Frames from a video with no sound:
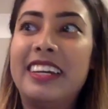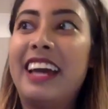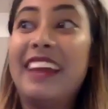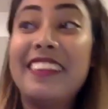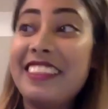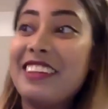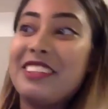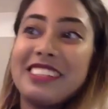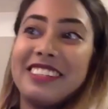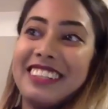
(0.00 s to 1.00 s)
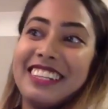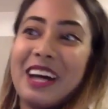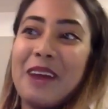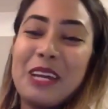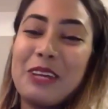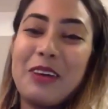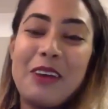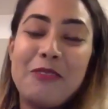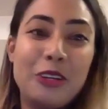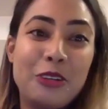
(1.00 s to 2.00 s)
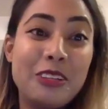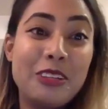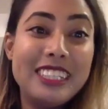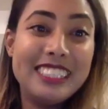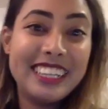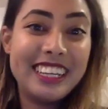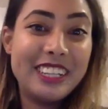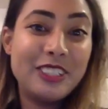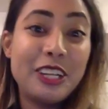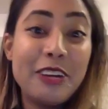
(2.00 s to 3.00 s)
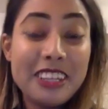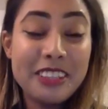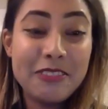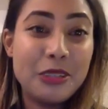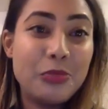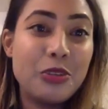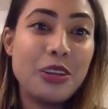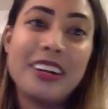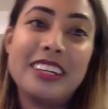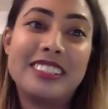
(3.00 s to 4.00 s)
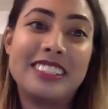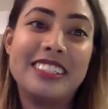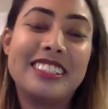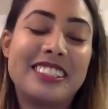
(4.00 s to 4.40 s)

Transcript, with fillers: And then there's the the time that you have when you're releasing it and sharing the film with audiences.